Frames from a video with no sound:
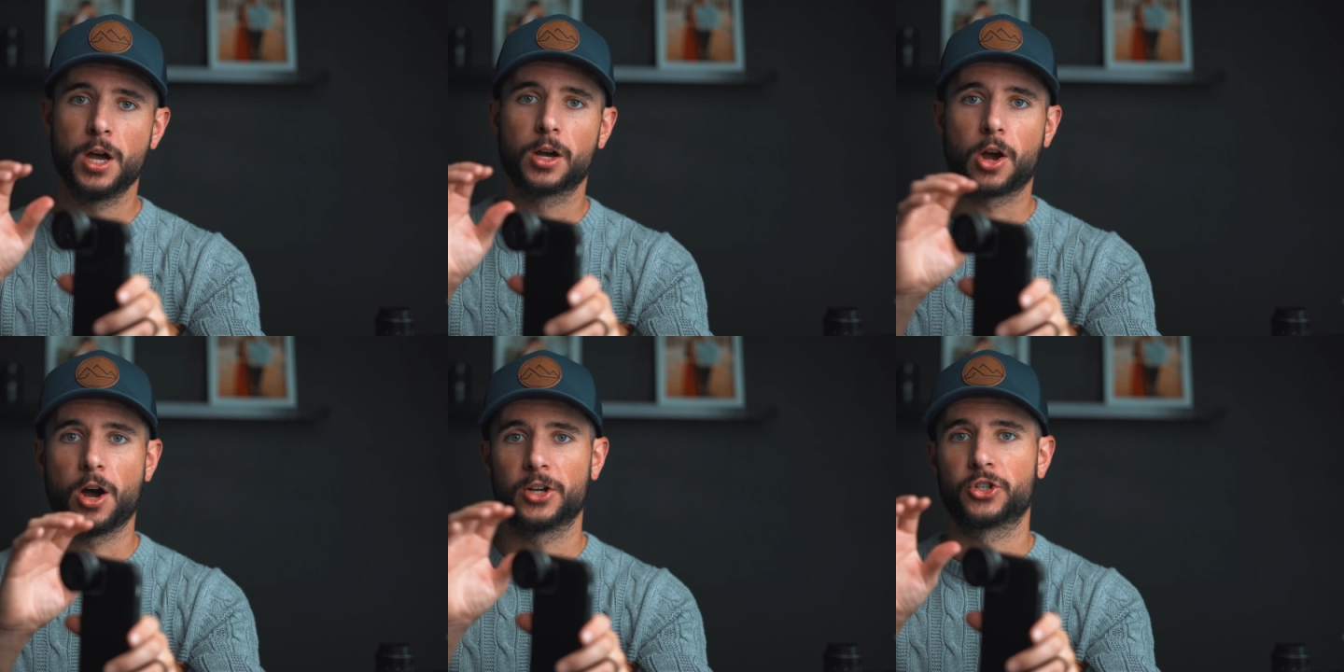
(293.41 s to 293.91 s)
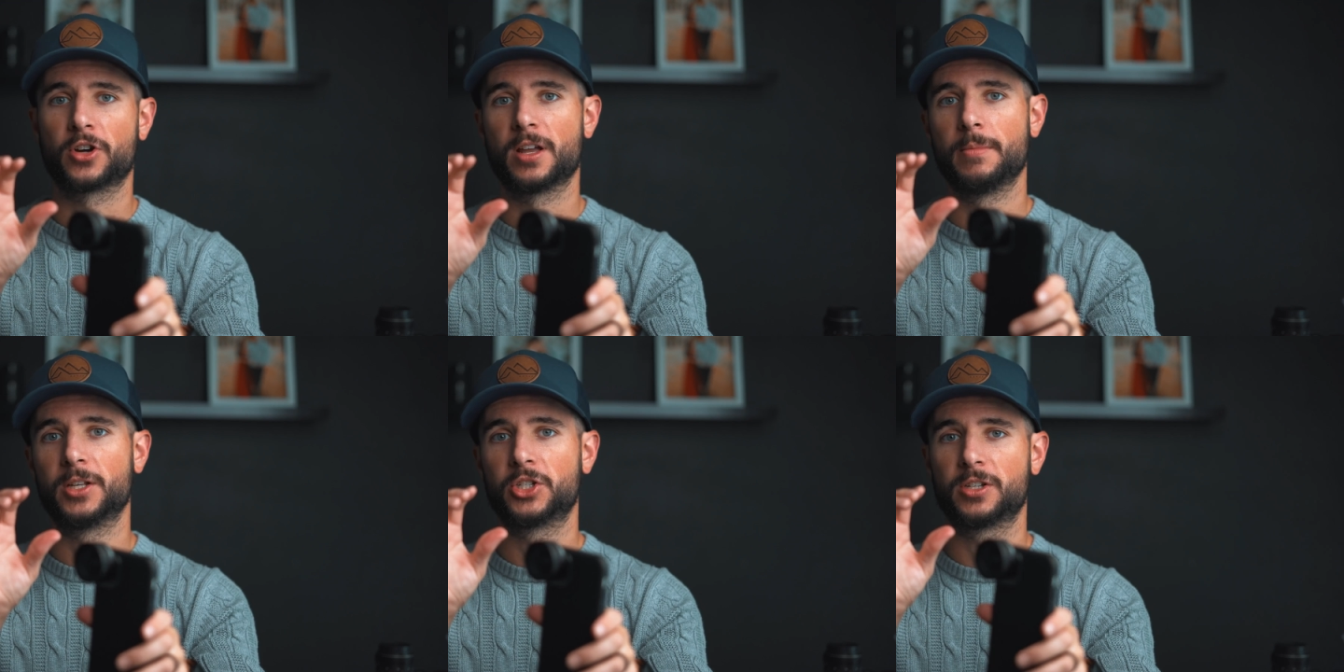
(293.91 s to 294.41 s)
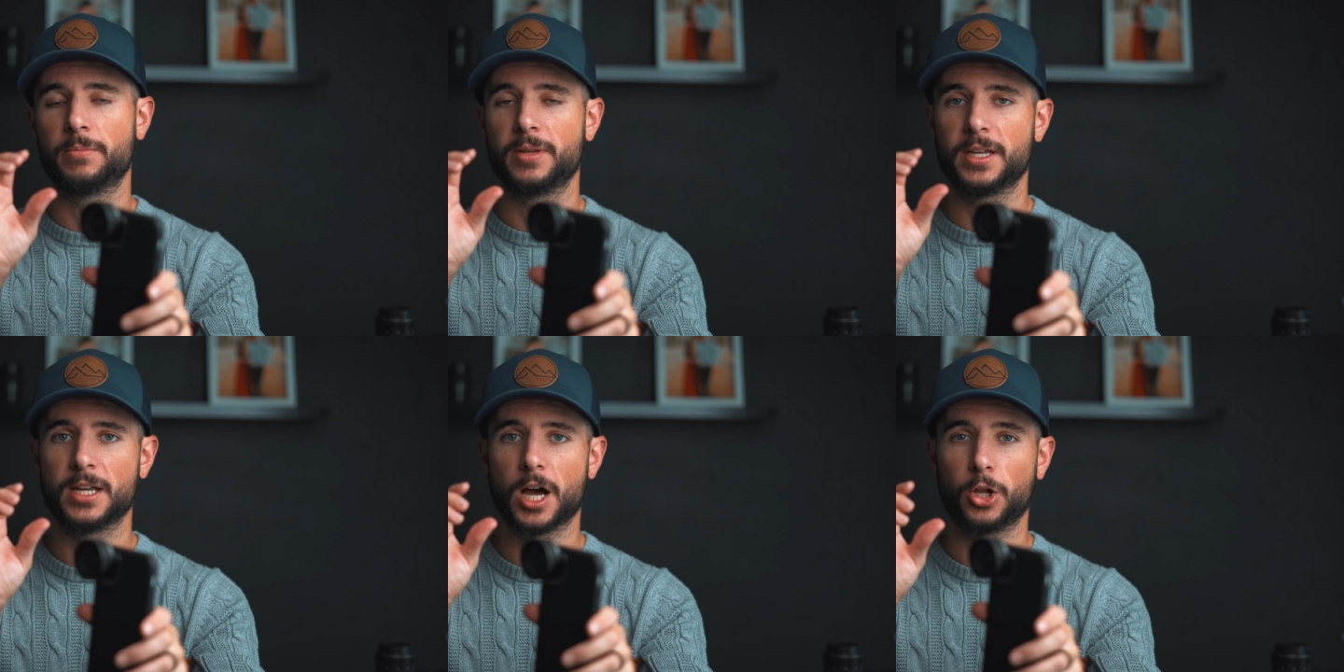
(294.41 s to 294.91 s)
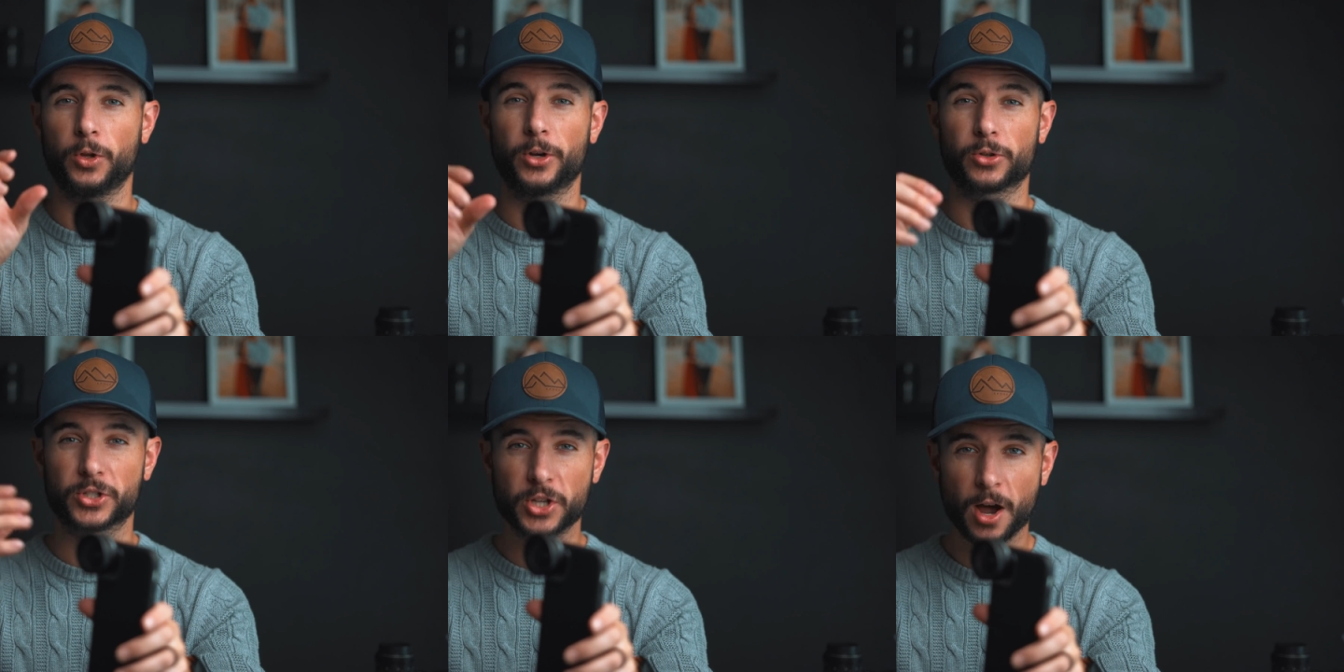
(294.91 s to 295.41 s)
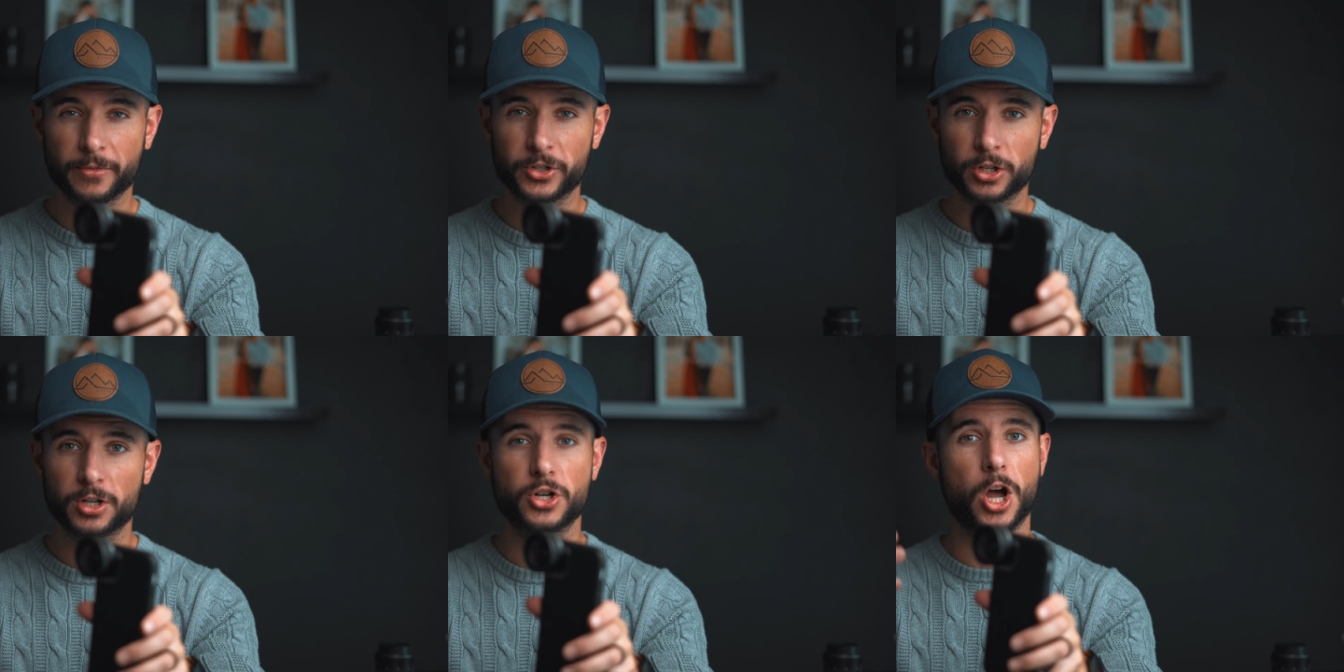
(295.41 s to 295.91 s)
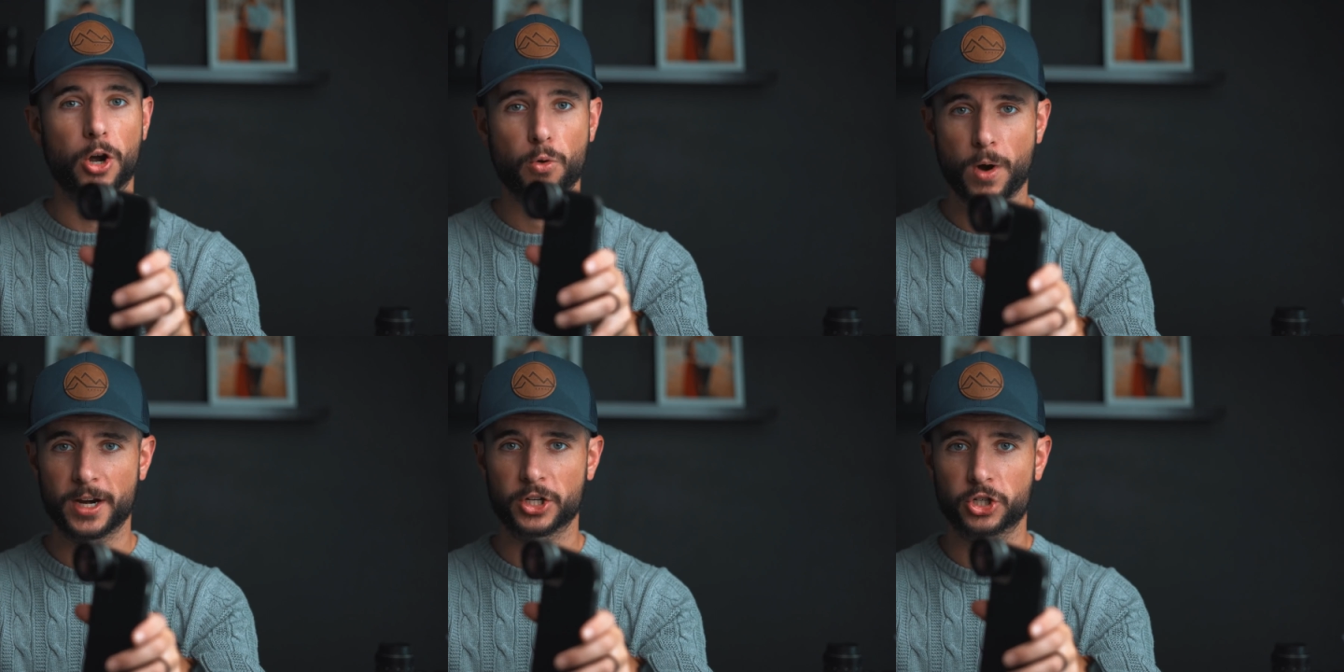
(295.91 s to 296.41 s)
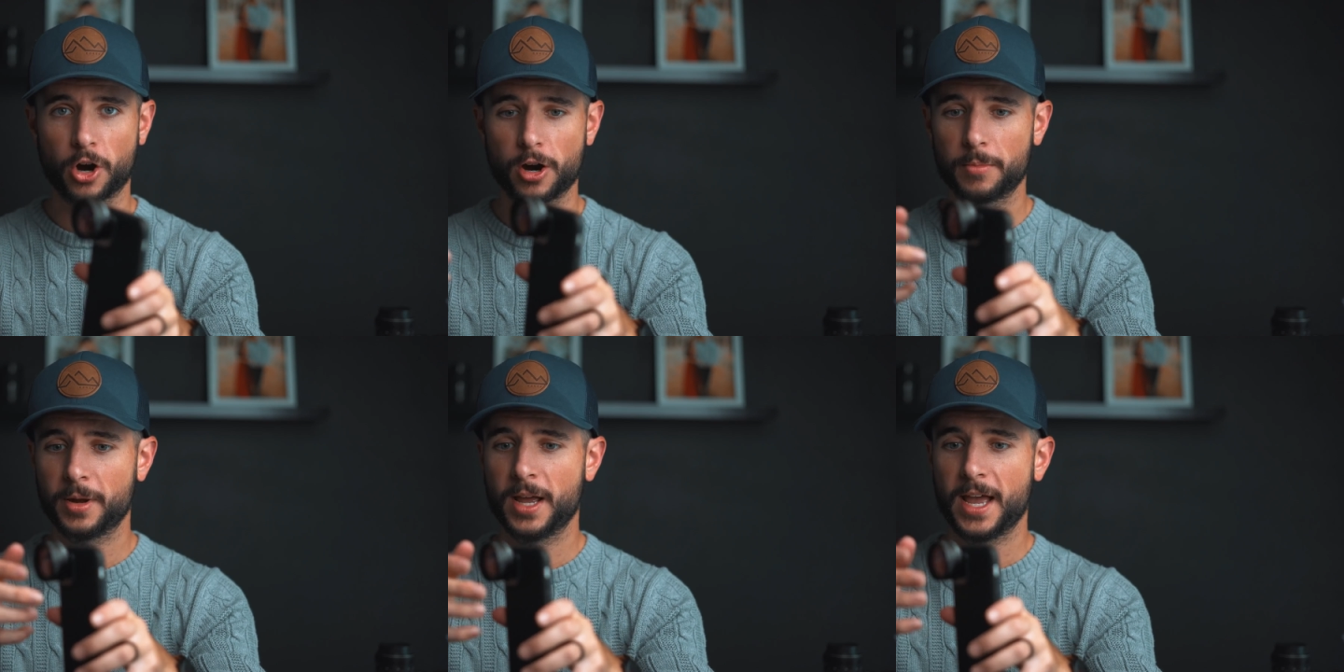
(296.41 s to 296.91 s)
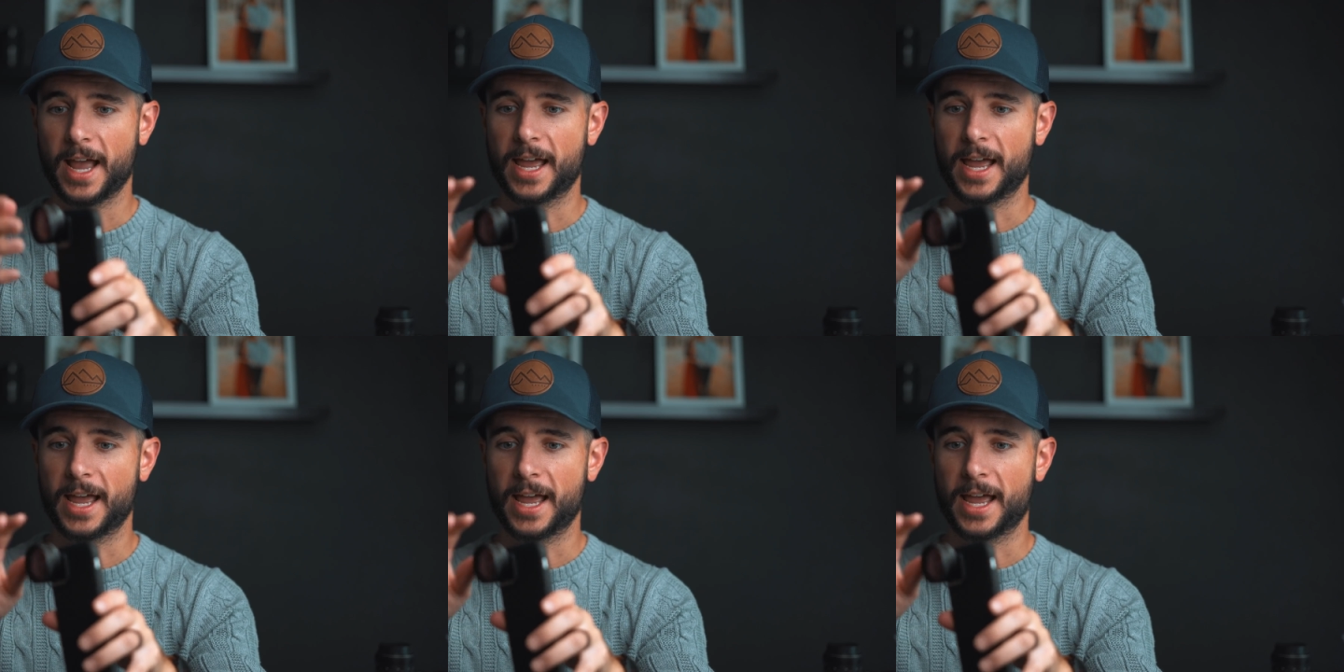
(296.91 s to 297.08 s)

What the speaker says: cause your image to be a little softer, not quite as sharp.